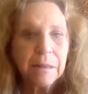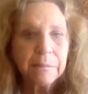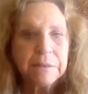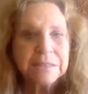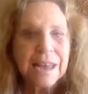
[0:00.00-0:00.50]

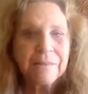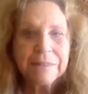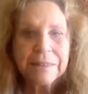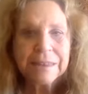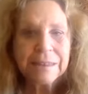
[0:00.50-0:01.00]
There's kind of
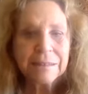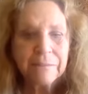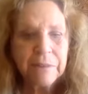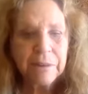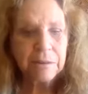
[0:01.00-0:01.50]
the guilt and
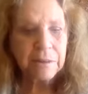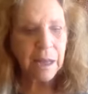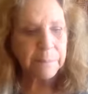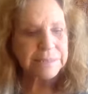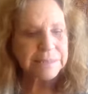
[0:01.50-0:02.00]
fear
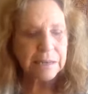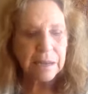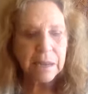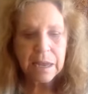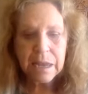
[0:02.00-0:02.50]
opposite,
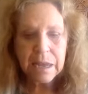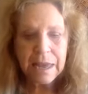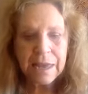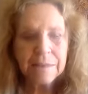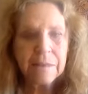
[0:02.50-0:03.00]

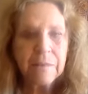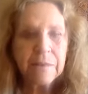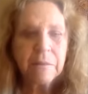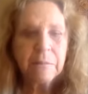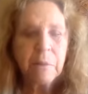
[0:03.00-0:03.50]
and
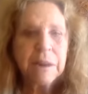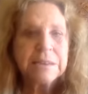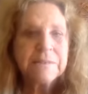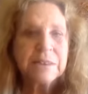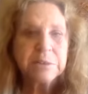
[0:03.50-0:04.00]
they're more
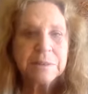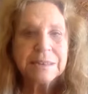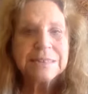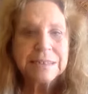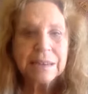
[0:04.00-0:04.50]

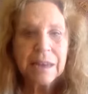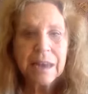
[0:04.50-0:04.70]
individualistic.